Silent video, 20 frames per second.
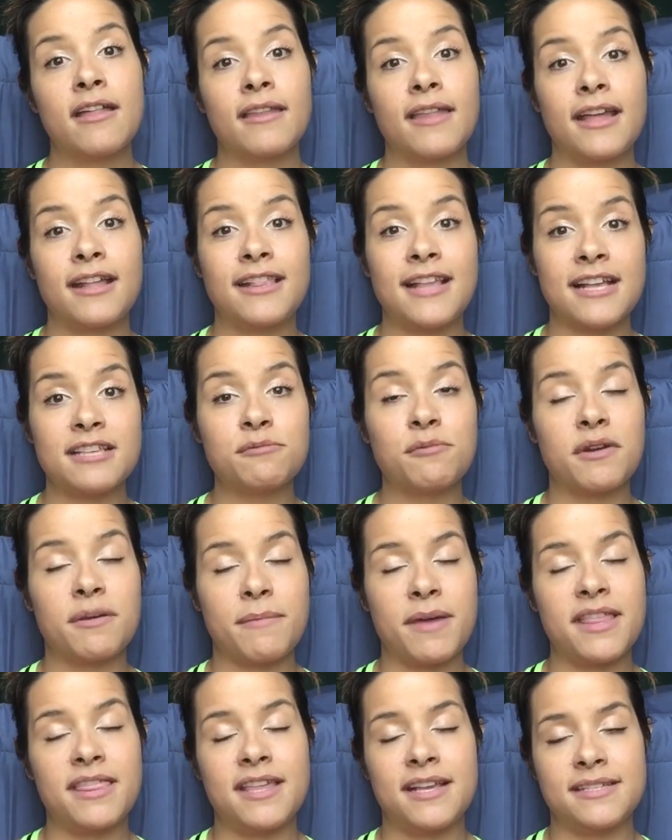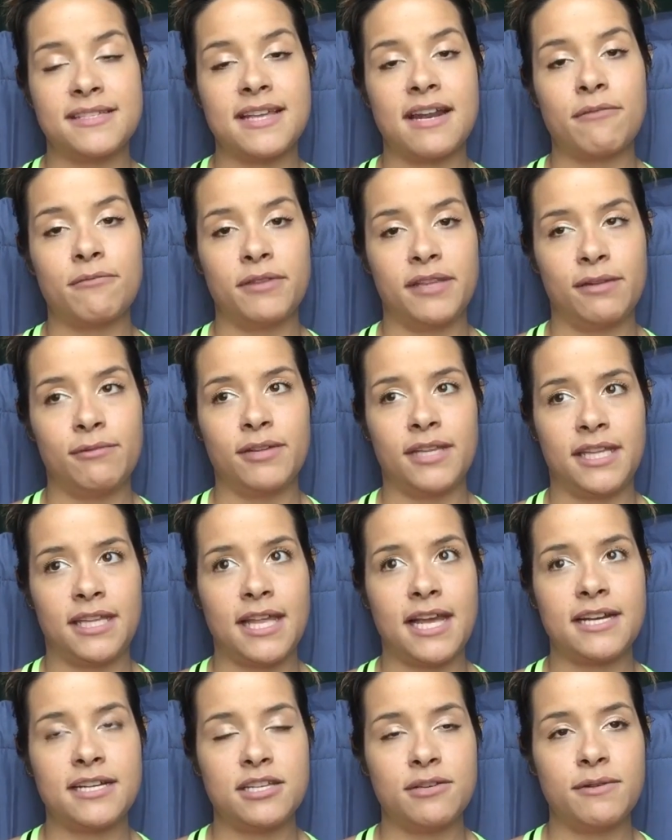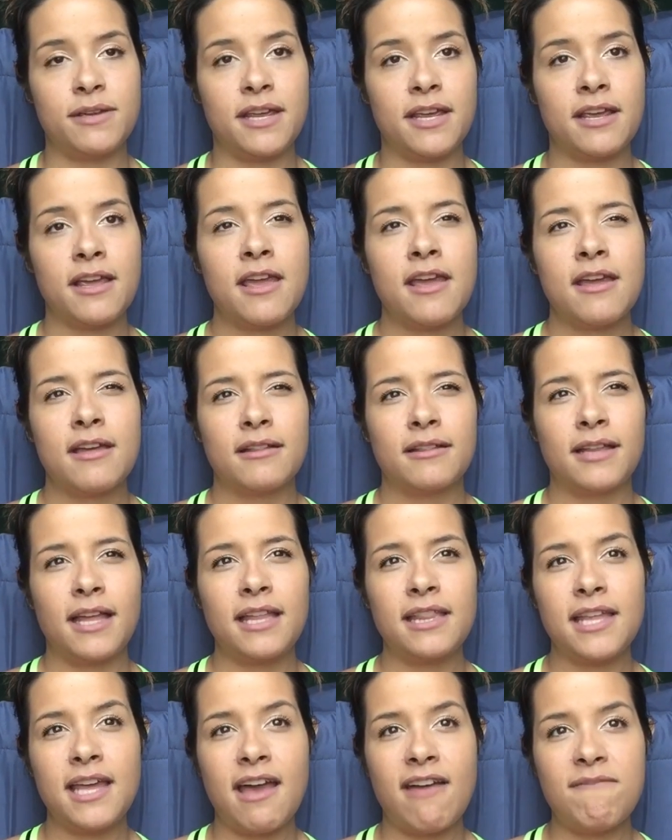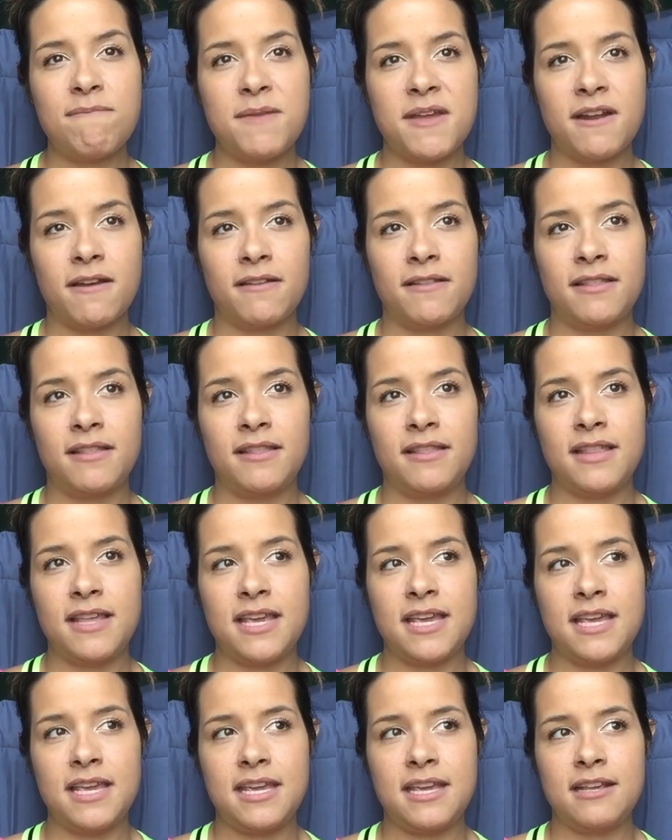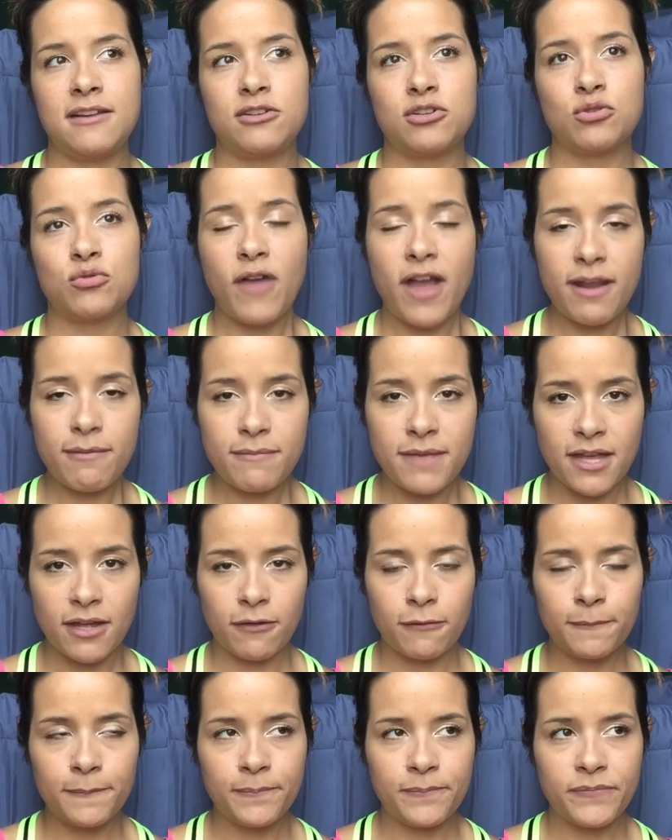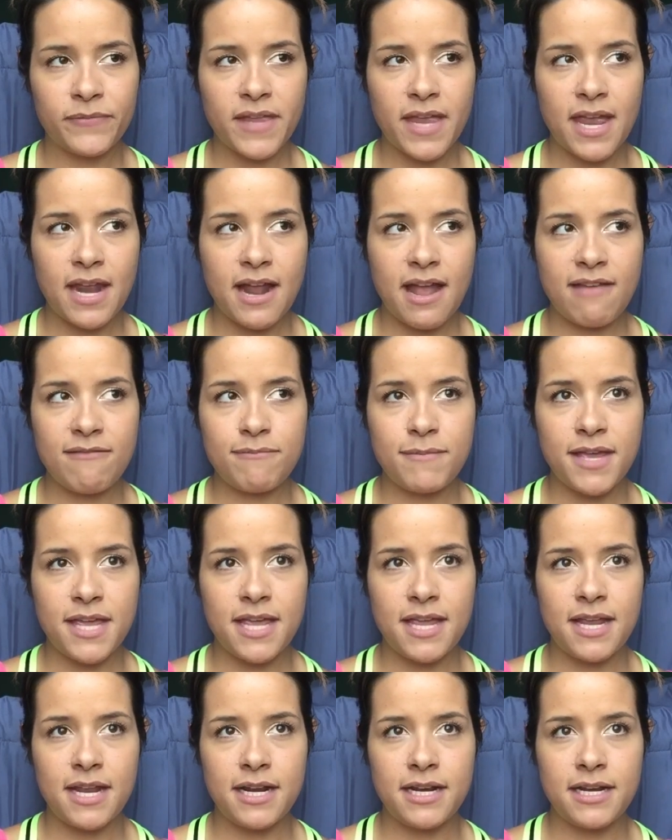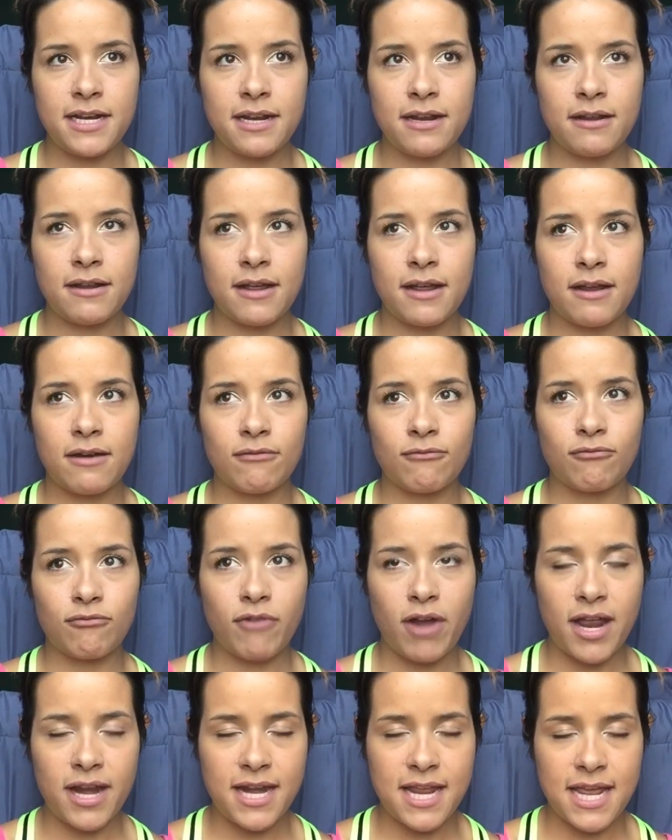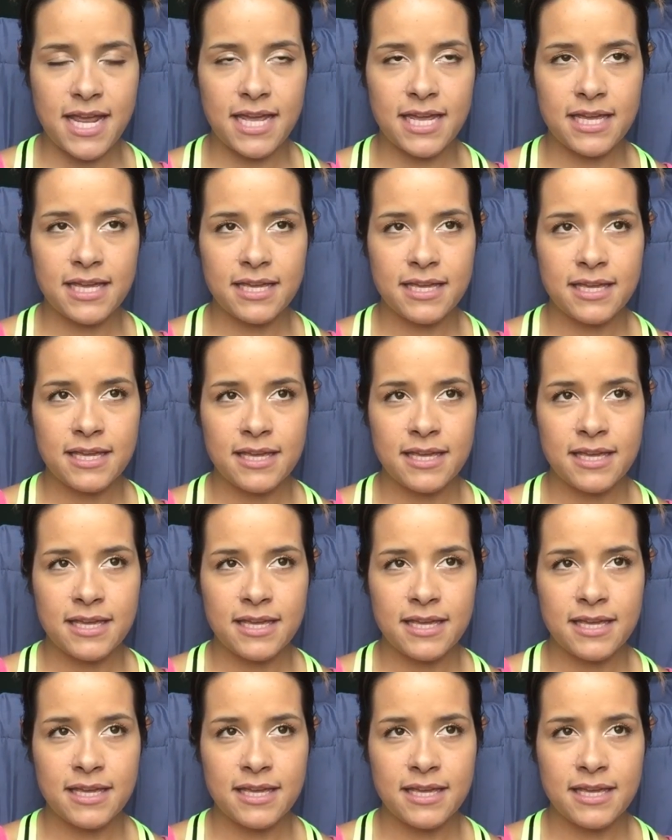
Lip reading: Like that's one of my things that I really, really like doing. Lately I've been on the treadmill and I've been running,